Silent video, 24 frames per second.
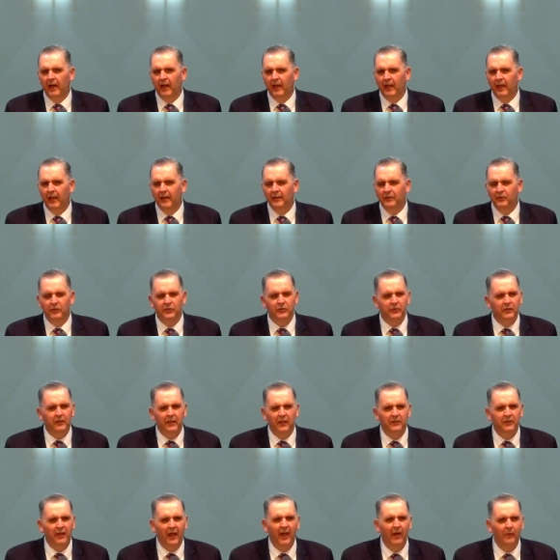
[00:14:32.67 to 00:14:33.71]
and you
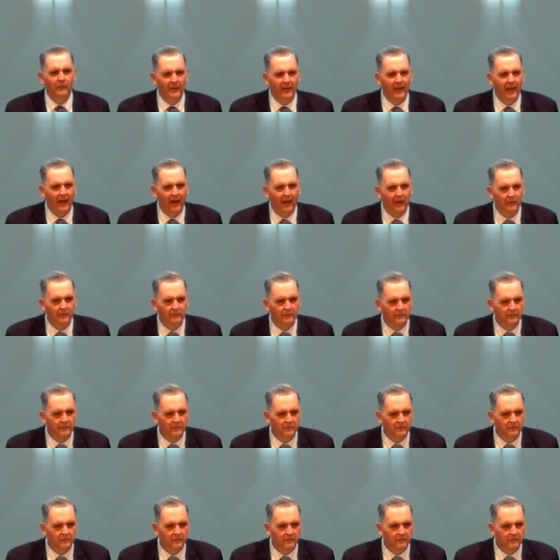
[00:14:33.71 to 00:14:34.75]
could you help me out?
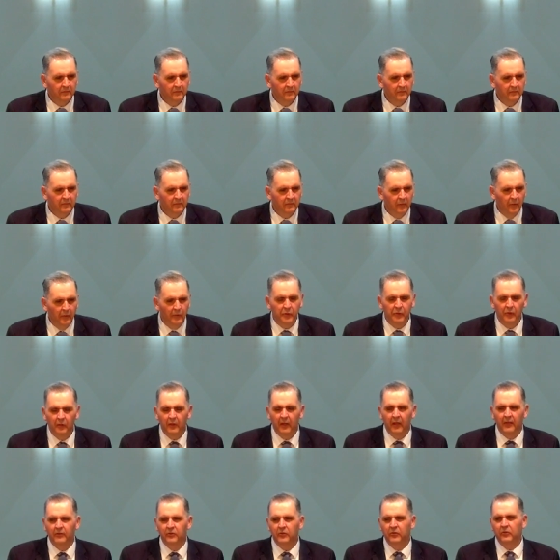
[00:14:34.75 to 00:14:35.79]
What was your
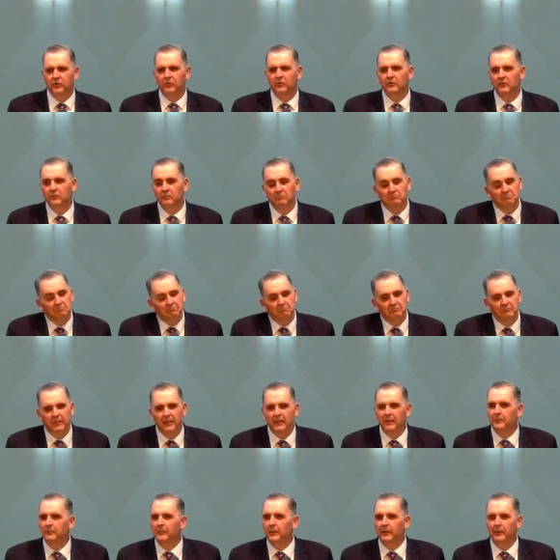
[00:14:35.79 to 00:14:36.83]
lunch?
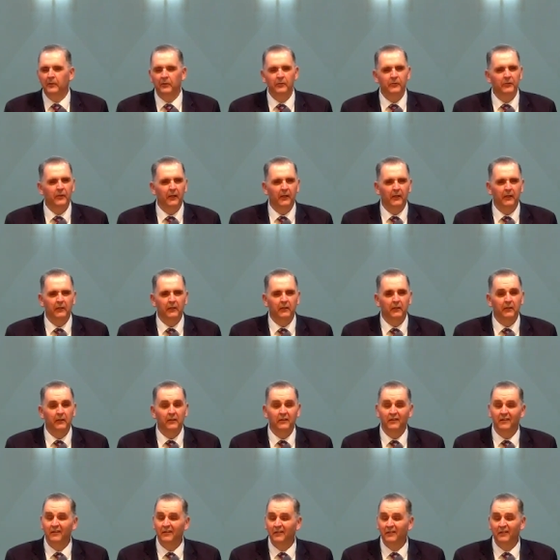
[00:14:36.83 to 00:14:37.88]
Peanut butter and jelly.
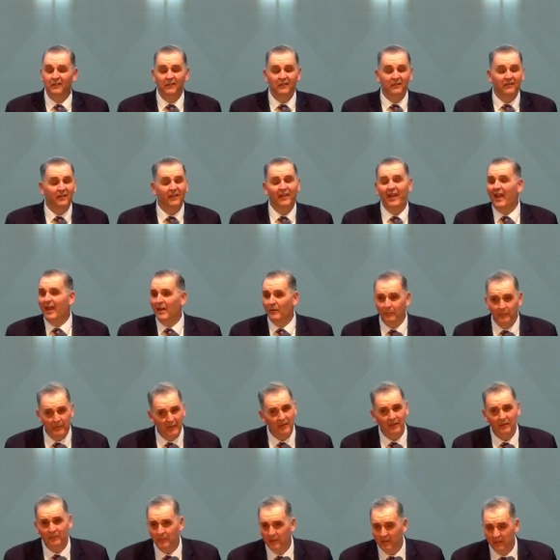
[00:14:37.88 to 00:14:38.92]
You can't
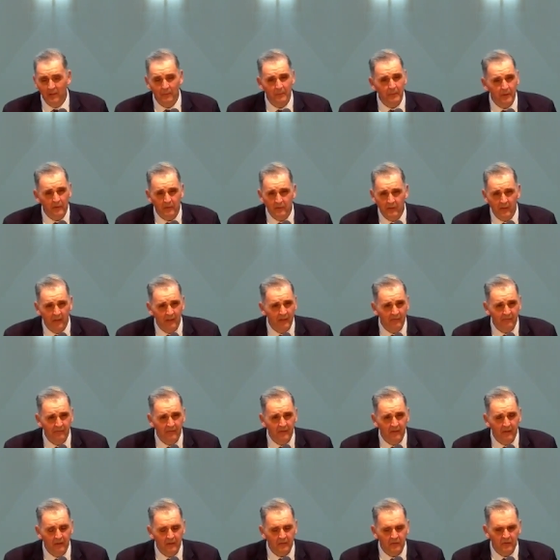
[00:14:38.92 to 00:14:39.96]
beat peanut butter and jelly for
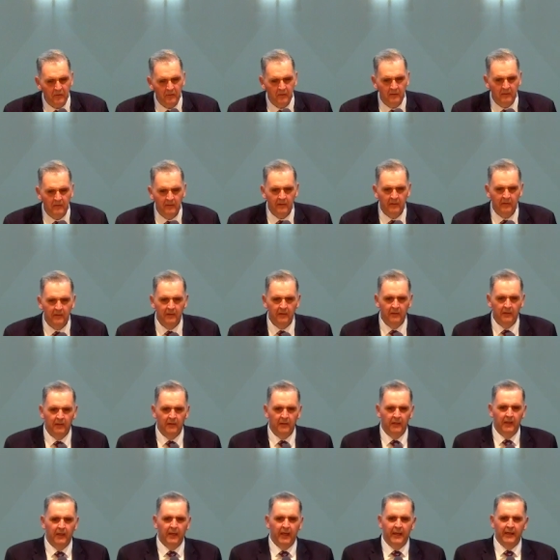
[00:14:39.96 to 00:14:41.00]
lunch.
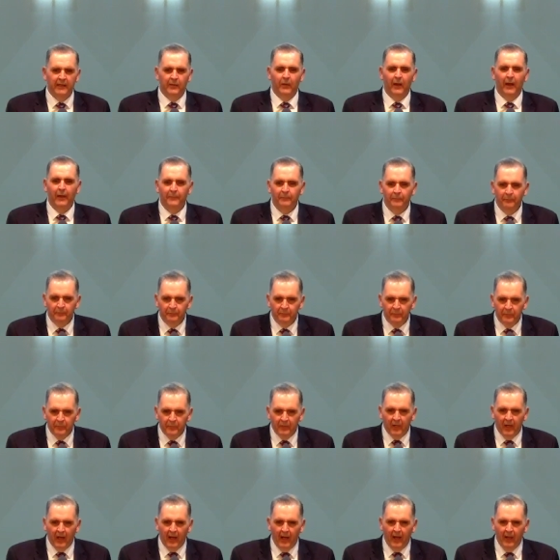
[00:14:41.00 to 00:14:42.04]
Anyway,
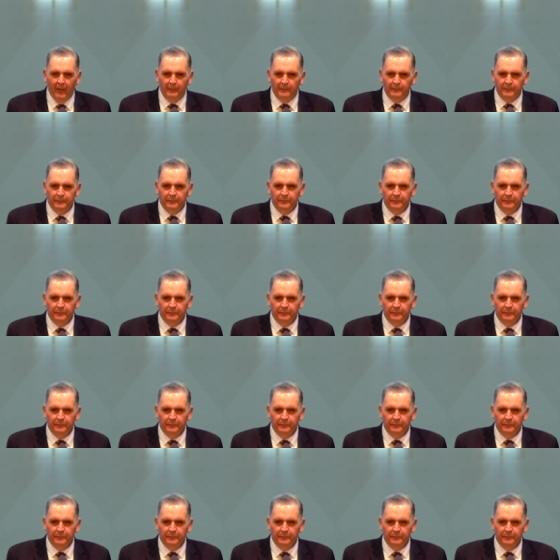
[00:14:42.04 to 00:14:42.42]
um,